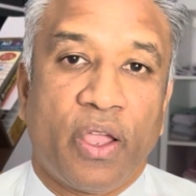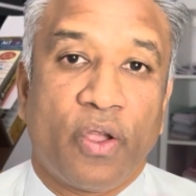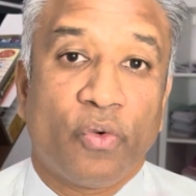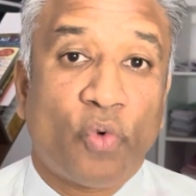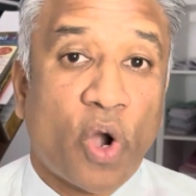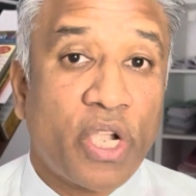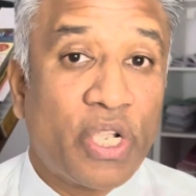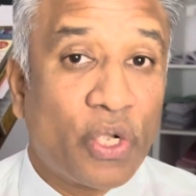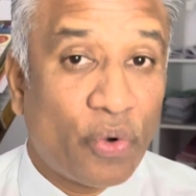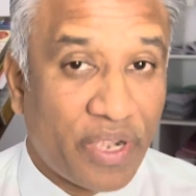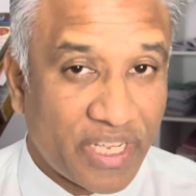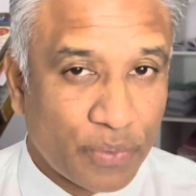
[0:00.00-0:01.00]
want
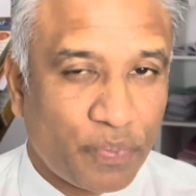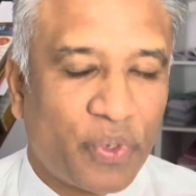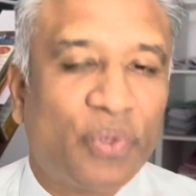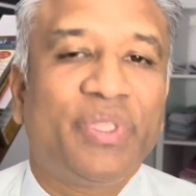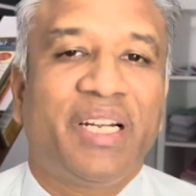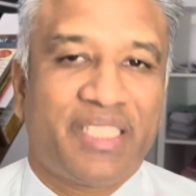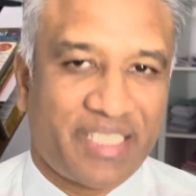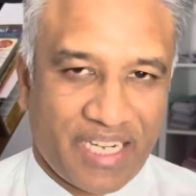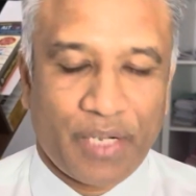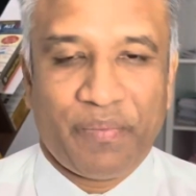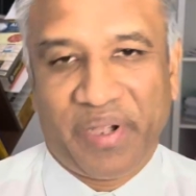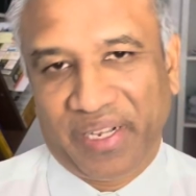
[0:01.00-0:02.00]
to disprove that
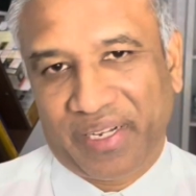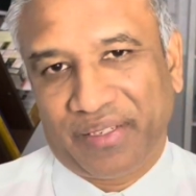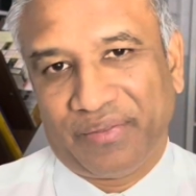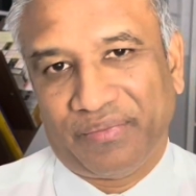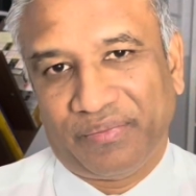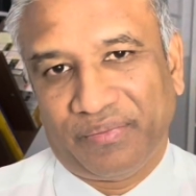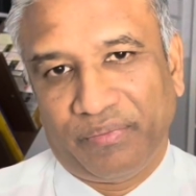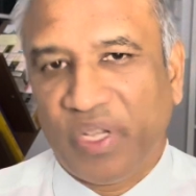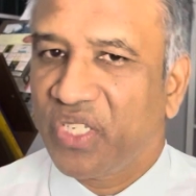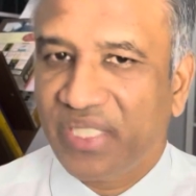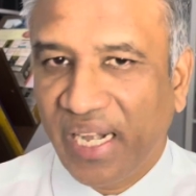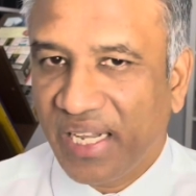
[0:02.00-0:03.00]
statement,
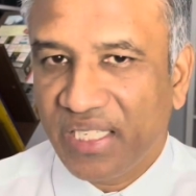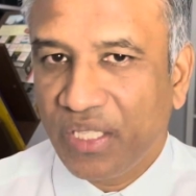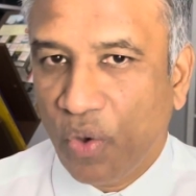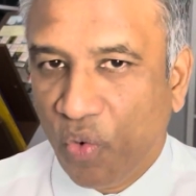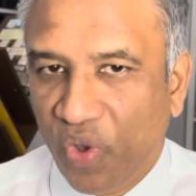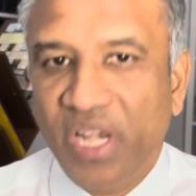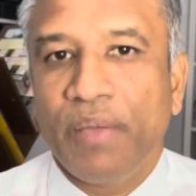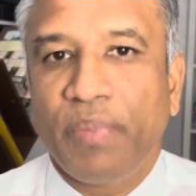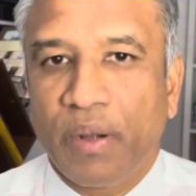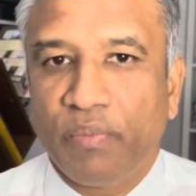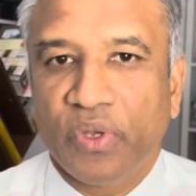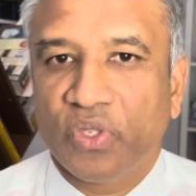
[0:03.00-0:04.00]
because that is the only
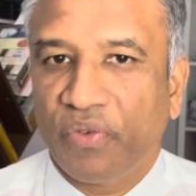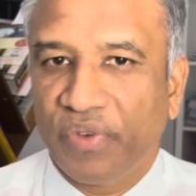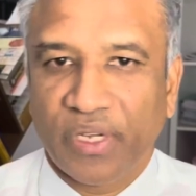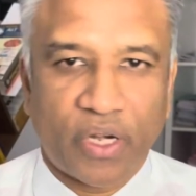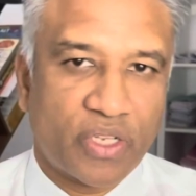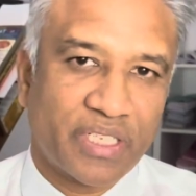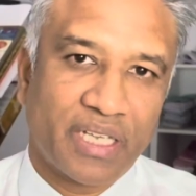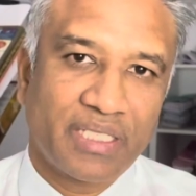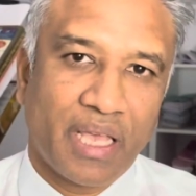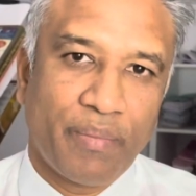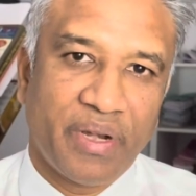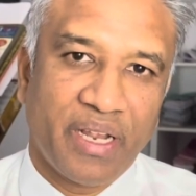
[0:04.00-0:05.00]
purpose of a
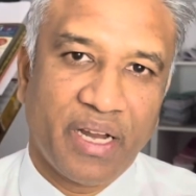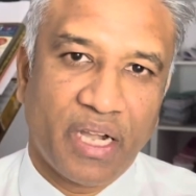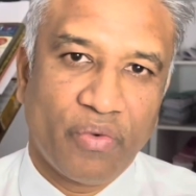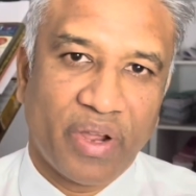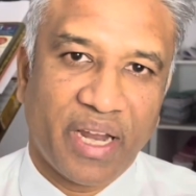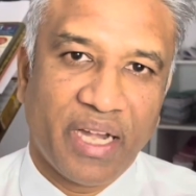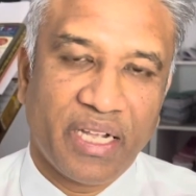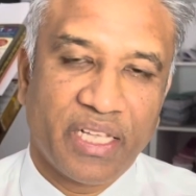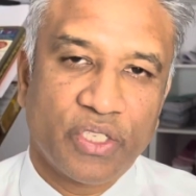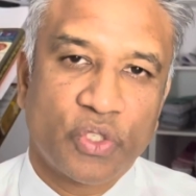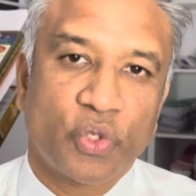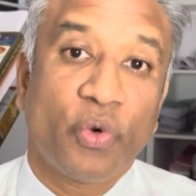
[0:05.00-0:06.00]
cross-examining advocate,
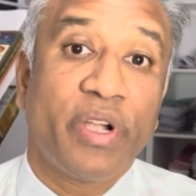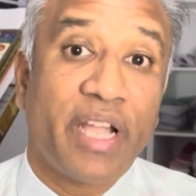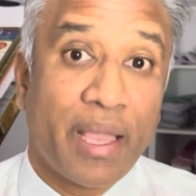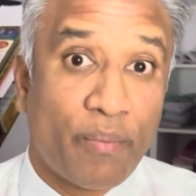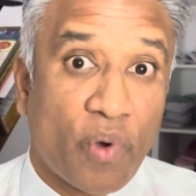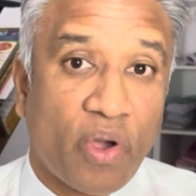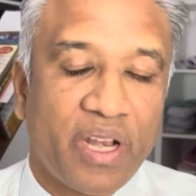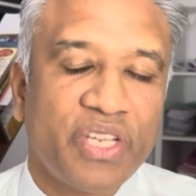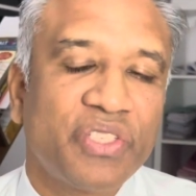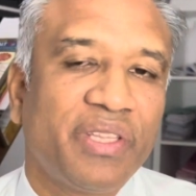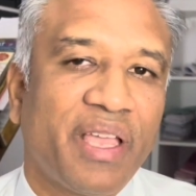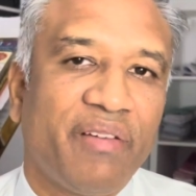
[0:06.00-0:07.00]
is to
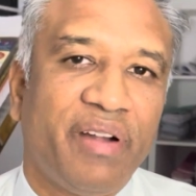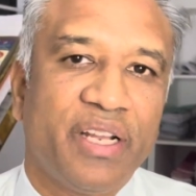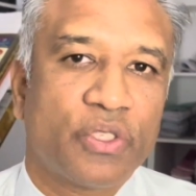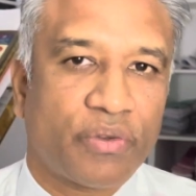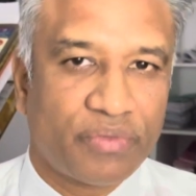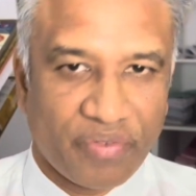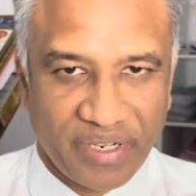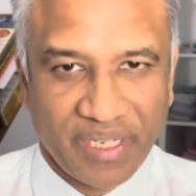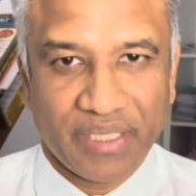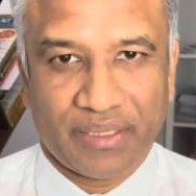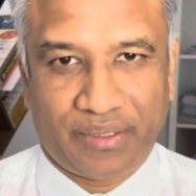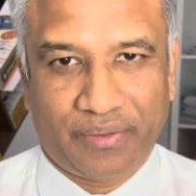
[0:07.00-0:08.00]
demolish the evidence of the
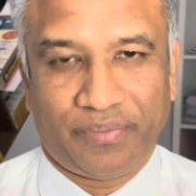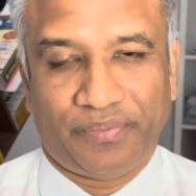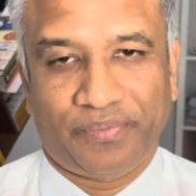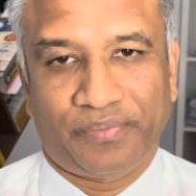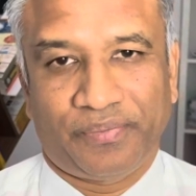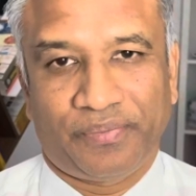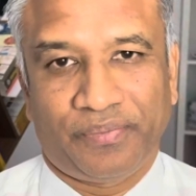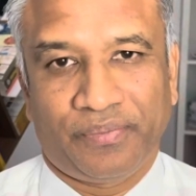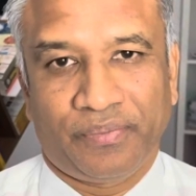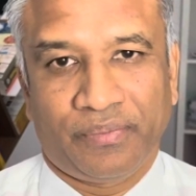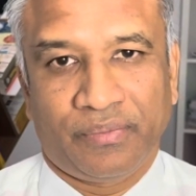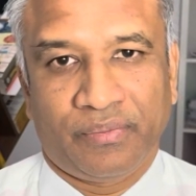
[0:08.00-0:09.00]
witness
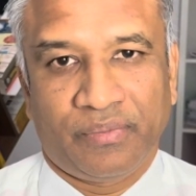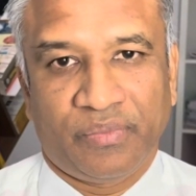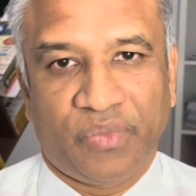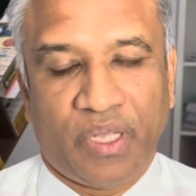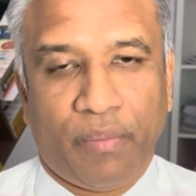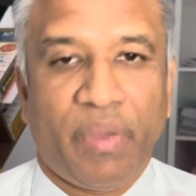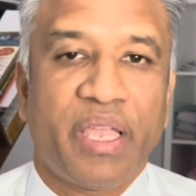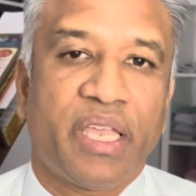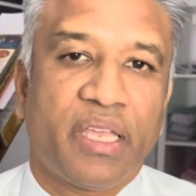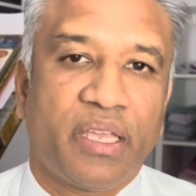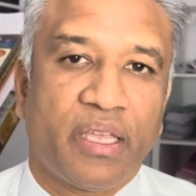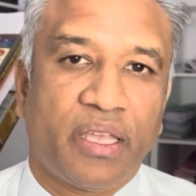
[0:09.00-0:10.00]
by
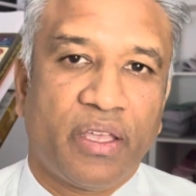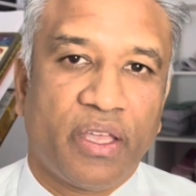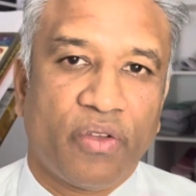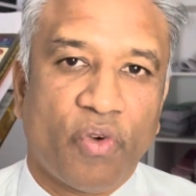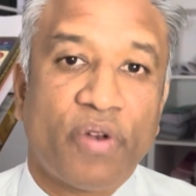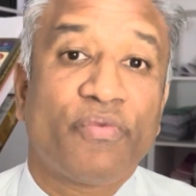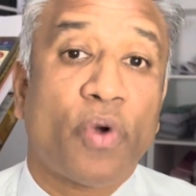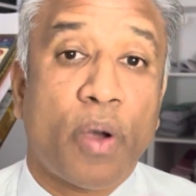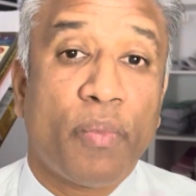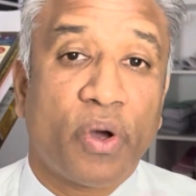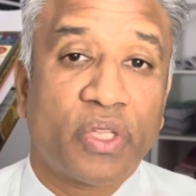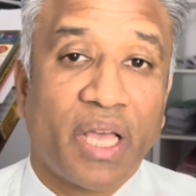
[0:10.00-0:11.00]
one
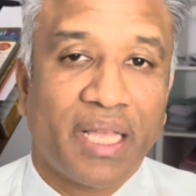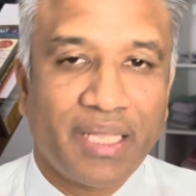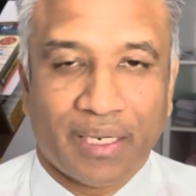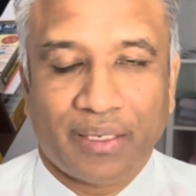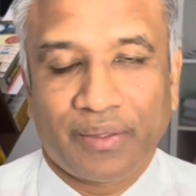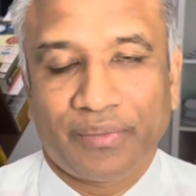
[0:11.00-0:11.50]
form or the other.